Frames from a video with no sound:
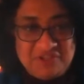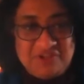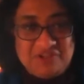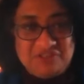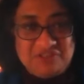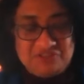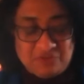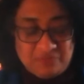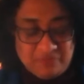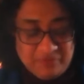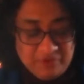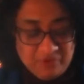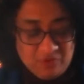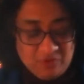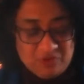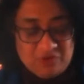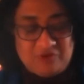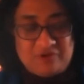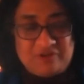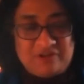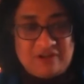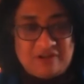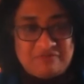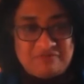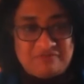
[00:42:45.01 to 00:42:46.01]
So we all
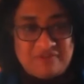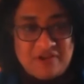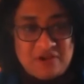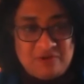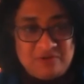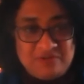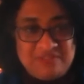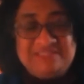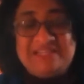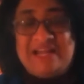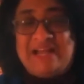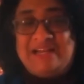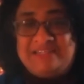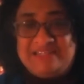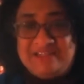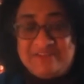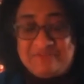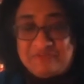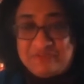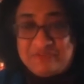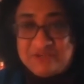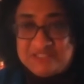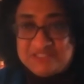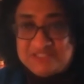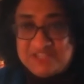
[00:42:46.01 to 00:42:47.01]
look at our phones at
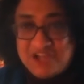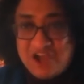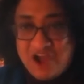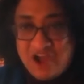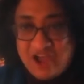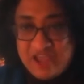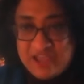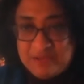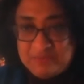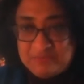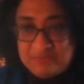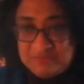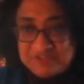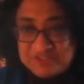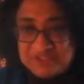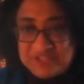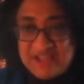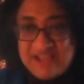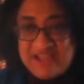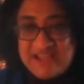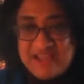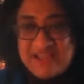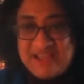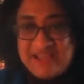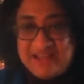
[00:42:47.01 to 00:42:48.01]
different times
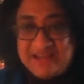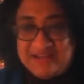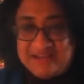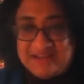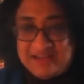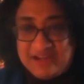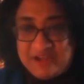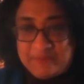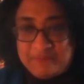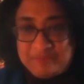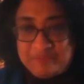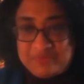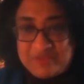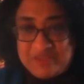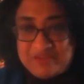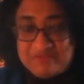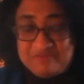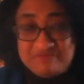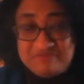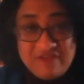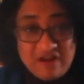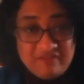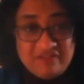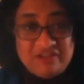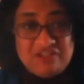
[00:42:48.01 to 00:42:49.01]
in
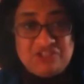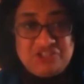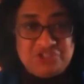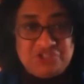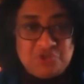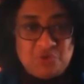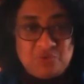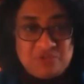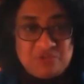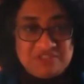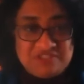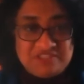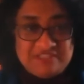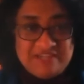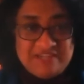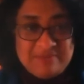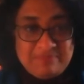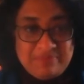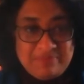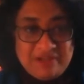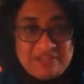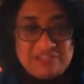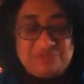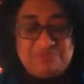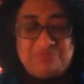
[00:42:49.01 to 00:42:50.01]
very short
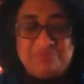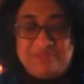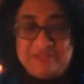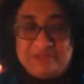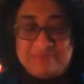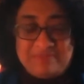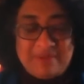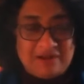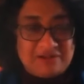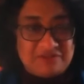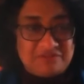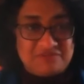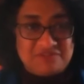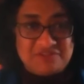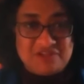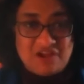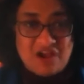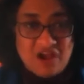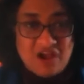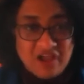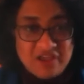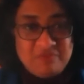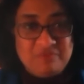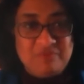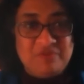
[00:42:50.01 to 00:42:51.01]
snippets. The amount of
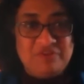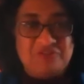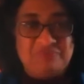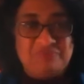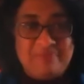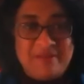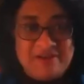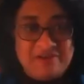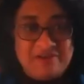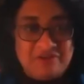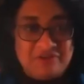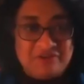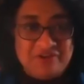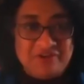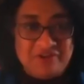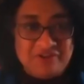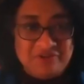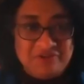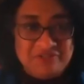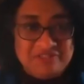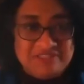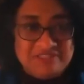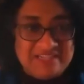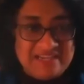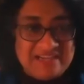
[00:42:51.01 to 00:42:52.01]
time we spend on
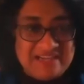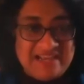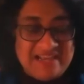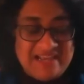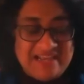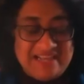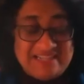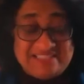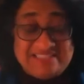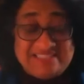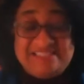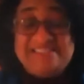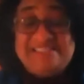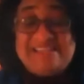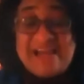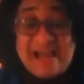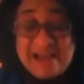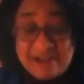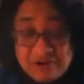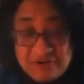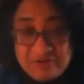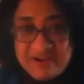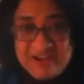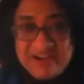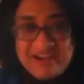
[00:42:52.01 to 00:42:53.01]
news is
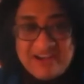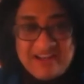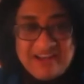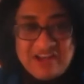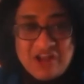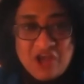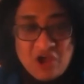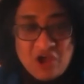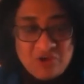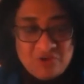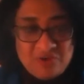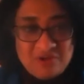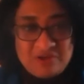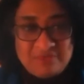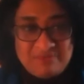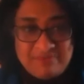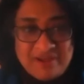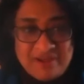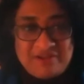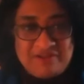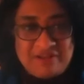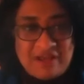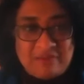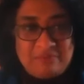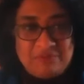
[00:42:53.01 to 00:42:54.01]
staggeringly low
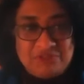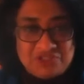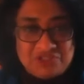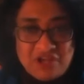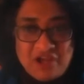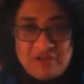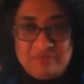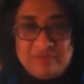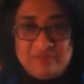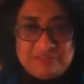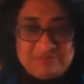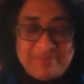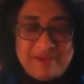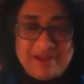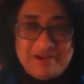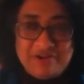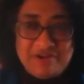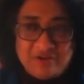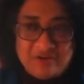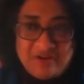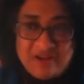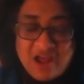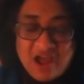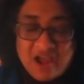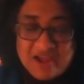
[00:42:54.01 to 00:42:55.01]
compared to how much time we spend
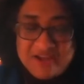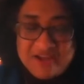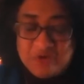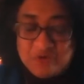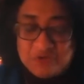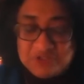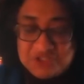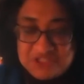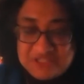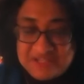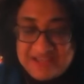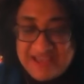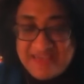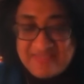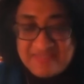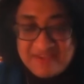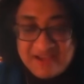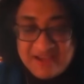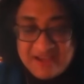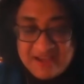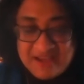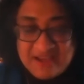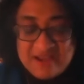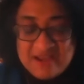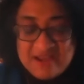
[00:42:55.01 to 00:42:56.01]
online
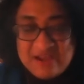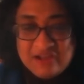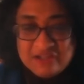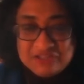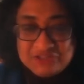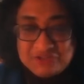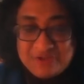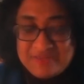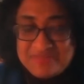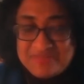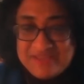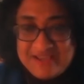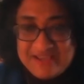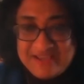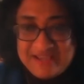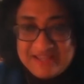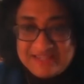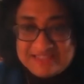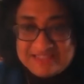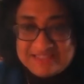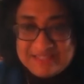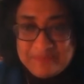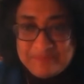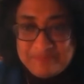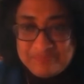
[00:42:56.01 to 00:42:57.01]
altogether. So I think
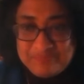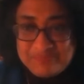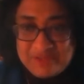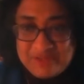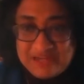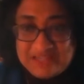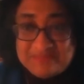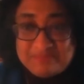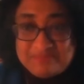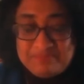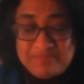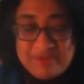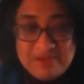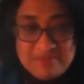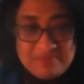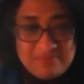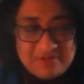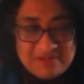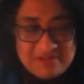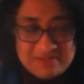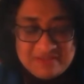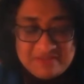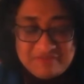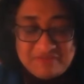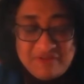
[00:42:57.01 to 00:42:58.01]
it's
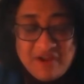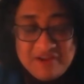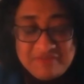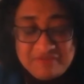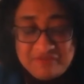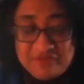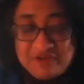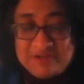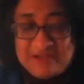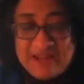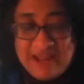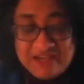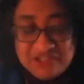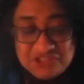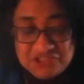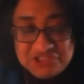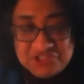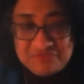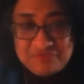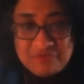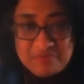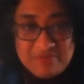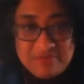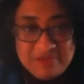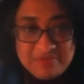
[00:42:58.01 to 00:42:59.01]
the fight for attention
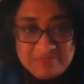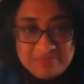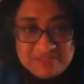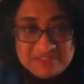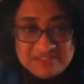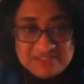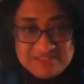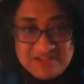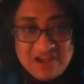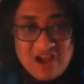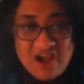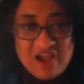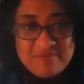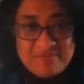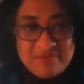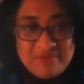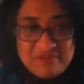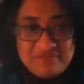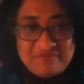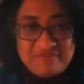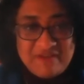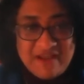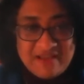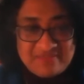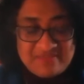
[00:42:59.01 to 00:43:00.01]
for people's time, and the
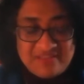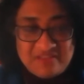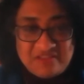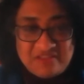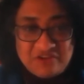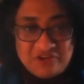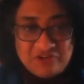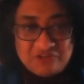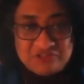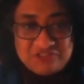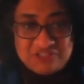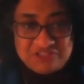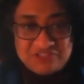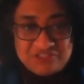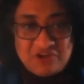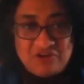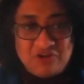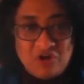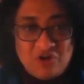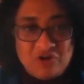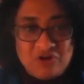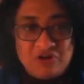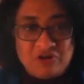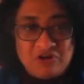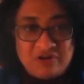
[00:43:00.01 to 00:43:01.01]
fact that the news no
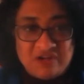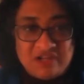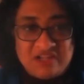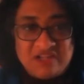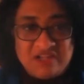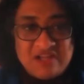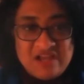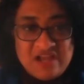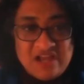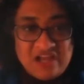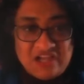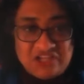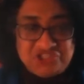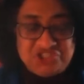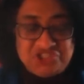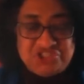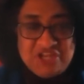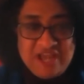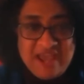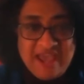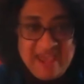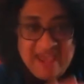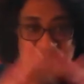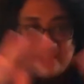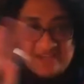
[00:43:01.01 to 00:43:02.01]
longer a
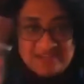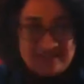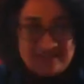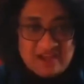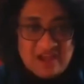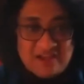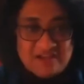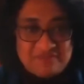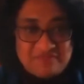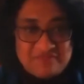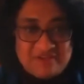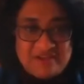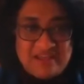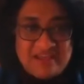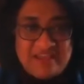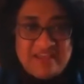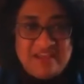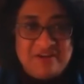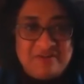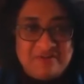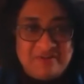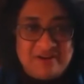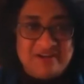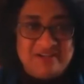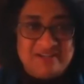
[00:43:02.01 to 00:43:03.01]
shared kind of
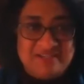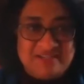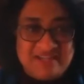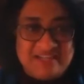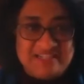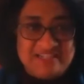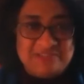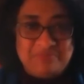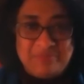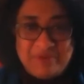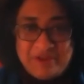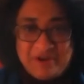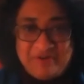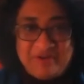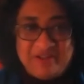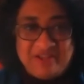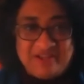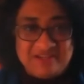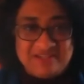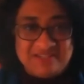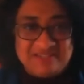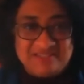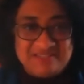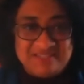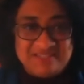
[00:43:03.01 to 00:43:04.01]
coherent
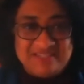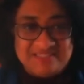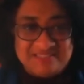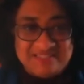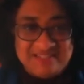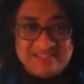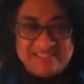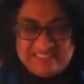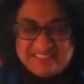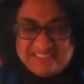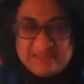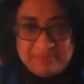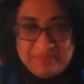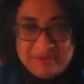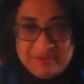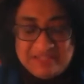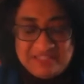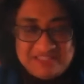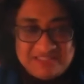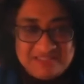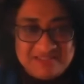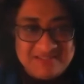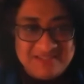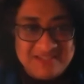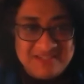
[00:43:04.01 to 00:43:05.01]
experience is the
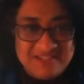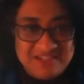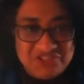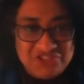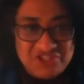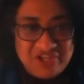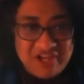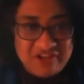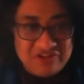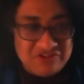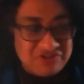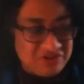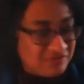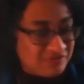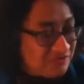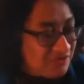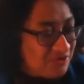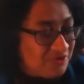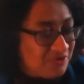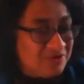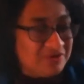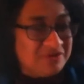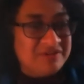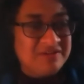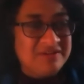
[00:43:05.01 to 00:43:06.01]
biggest change
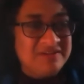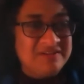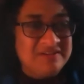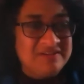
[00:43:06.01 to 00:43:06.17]
overall.